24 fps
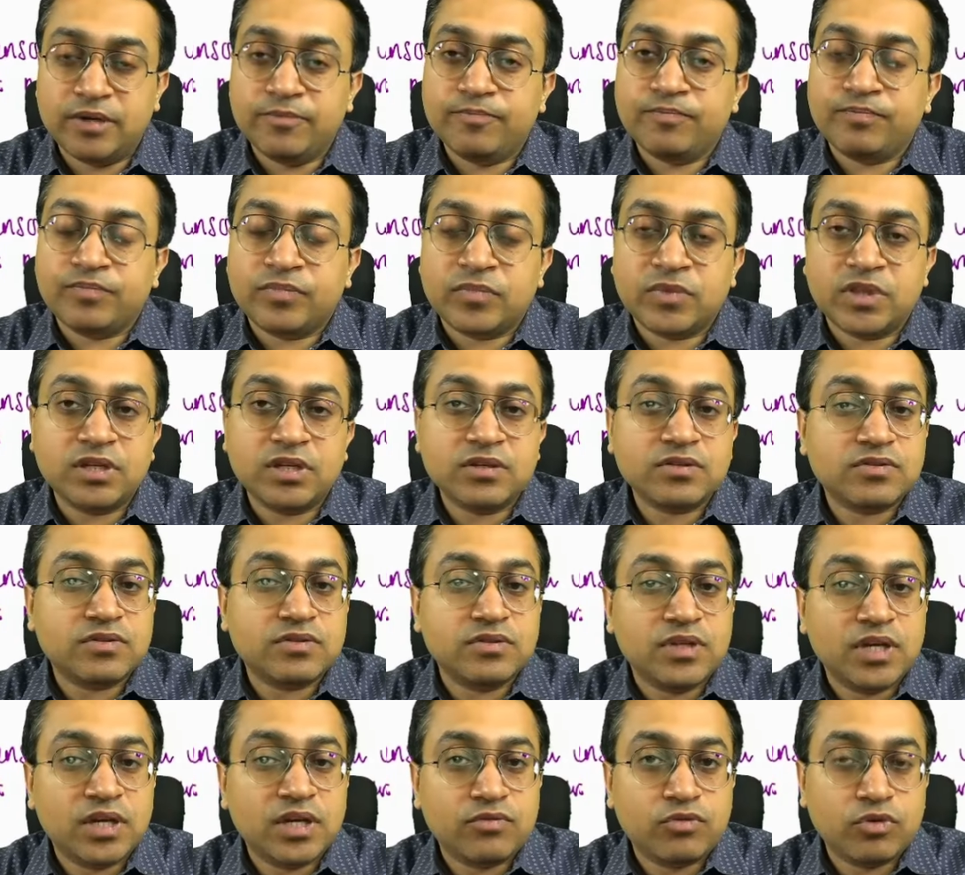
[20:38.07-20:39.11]
This, there
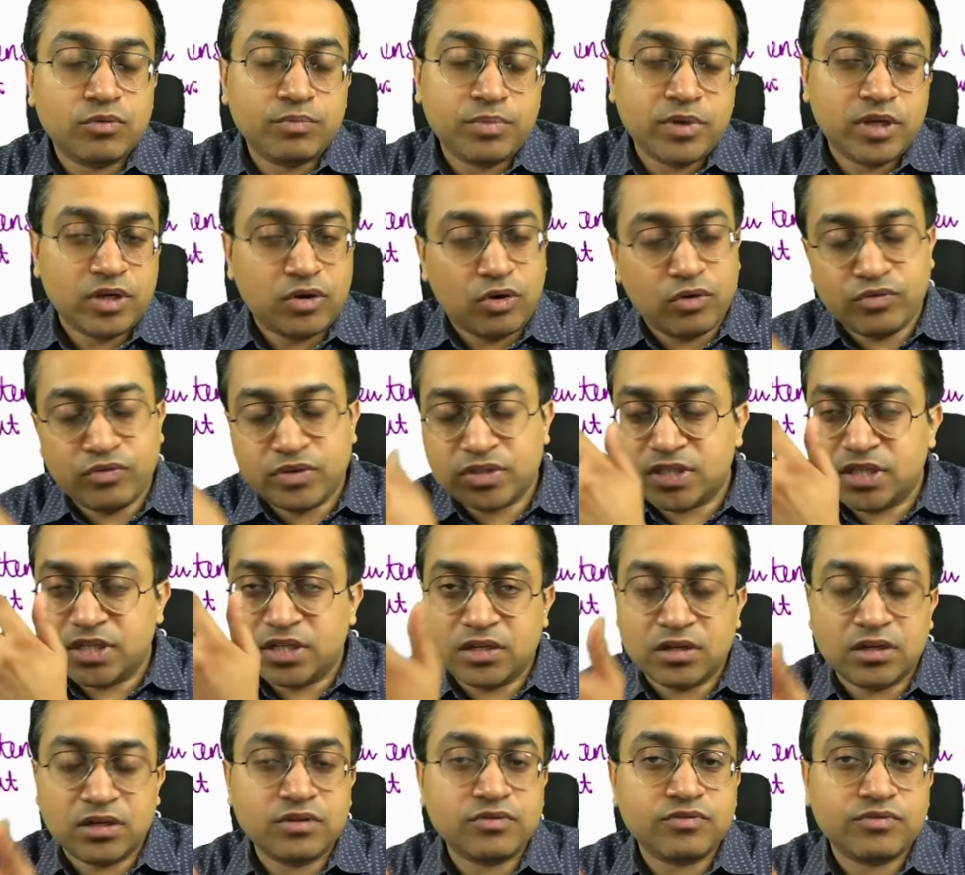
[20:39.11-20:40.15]
will be obviously
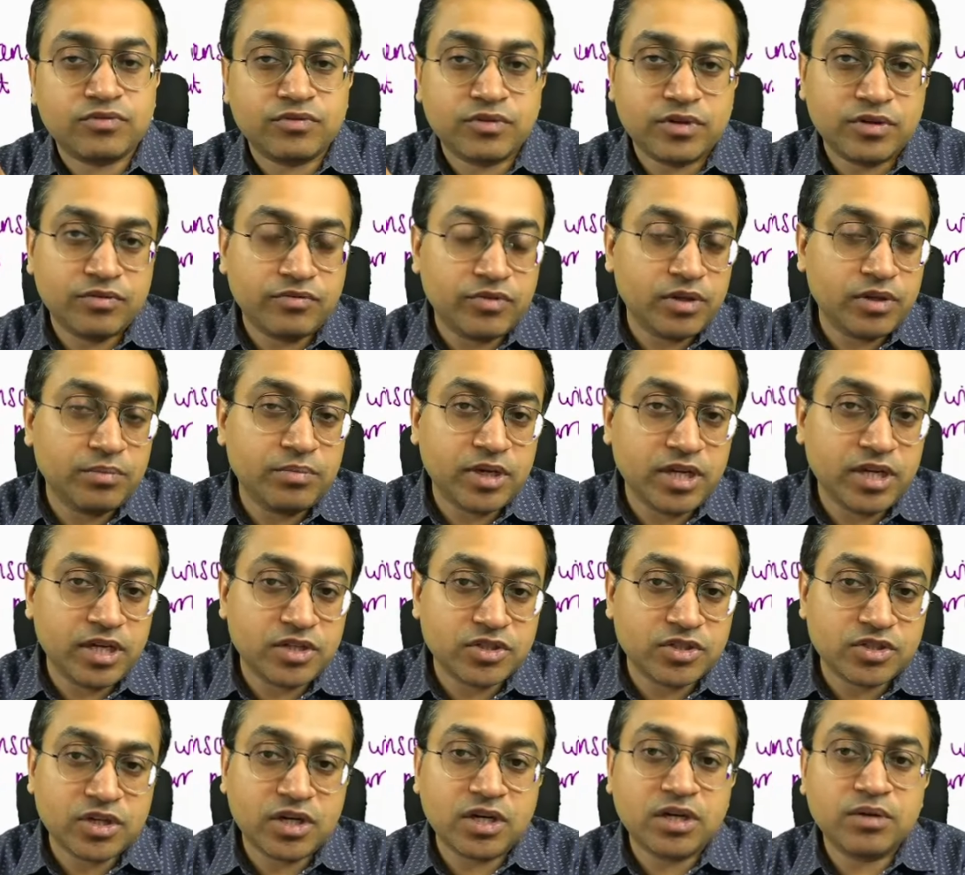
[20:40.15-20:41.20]
nerve will be
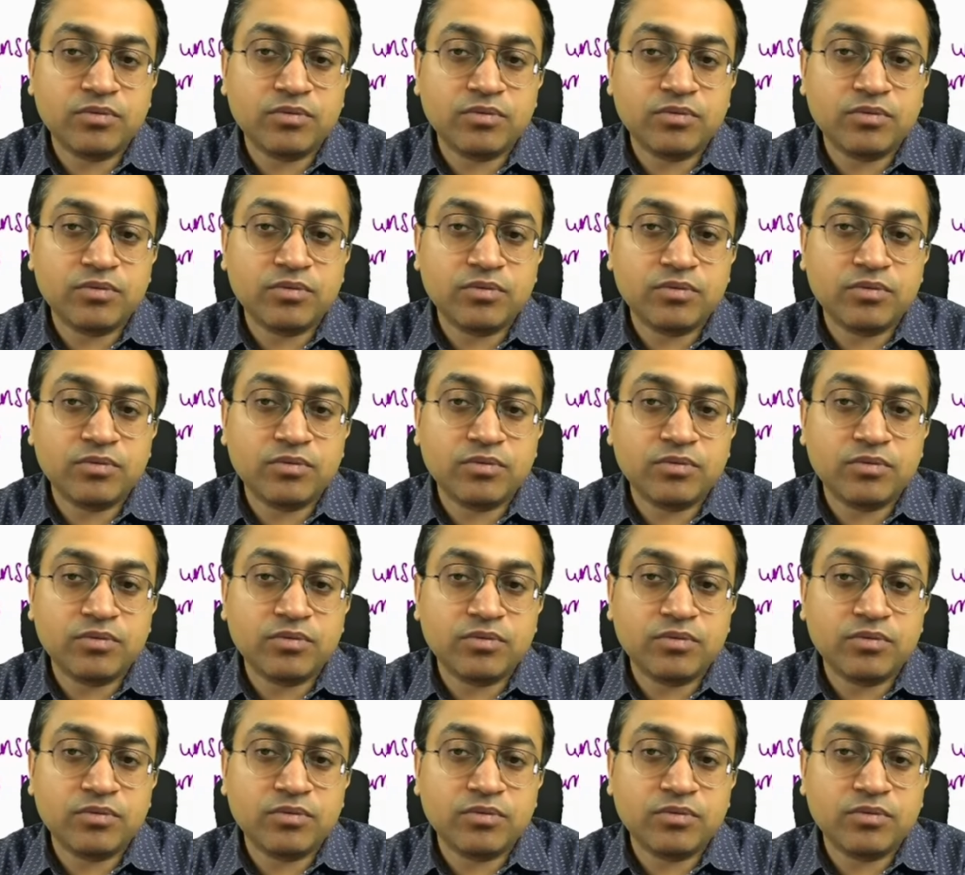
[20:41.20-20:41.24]
injured.